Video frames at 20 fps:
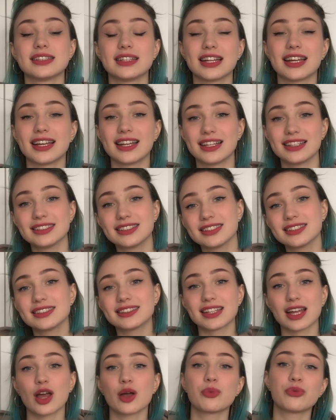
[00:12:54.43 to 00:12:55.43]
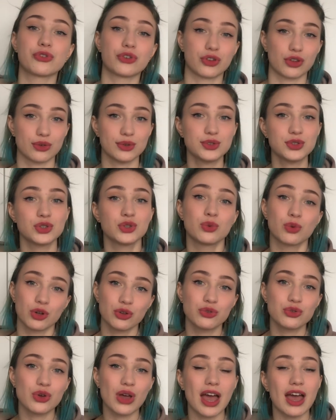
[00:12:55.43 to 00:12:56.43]
an easy step for those who
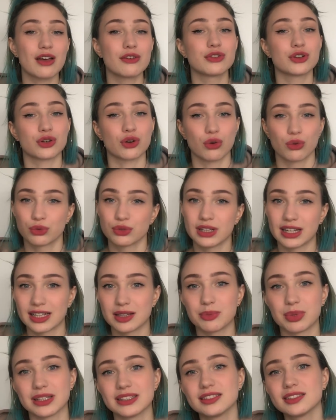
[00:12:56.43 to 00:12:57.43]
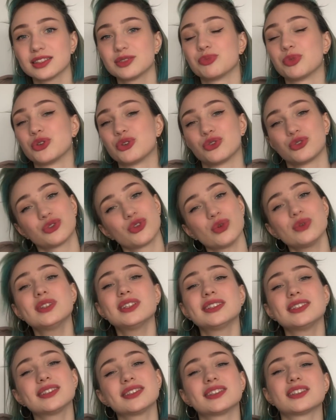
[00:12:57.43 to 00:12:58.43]
want to have your online business but you don't
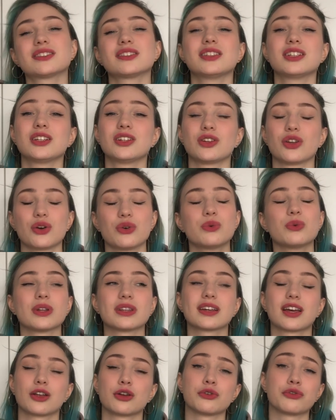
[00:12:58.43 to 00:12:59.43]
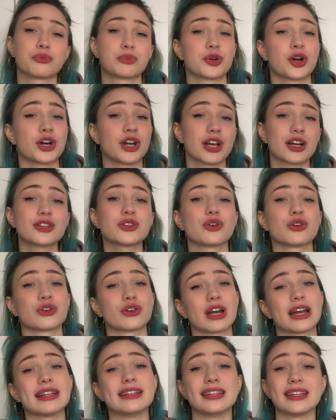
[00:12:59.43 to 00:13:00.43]
necessarily know what kind of product
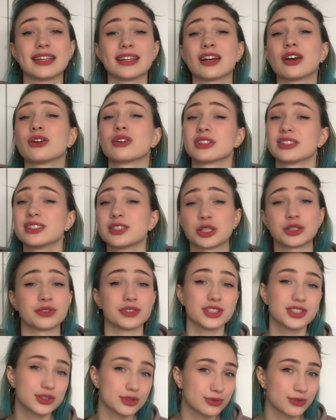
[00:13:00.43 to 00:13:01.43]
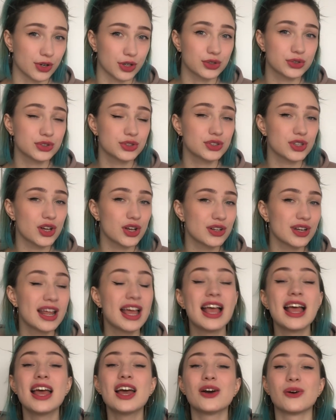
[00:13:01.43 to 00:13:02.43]
or idea or service to focus on.
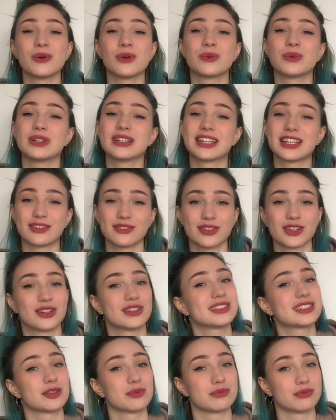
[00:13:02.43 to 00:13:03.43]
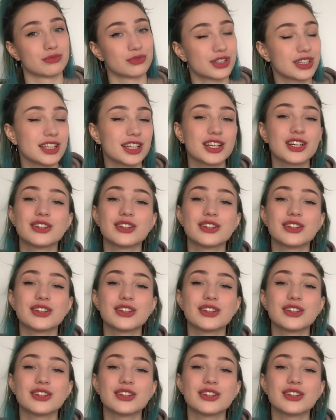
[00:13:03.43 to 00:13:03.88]
We will give you some really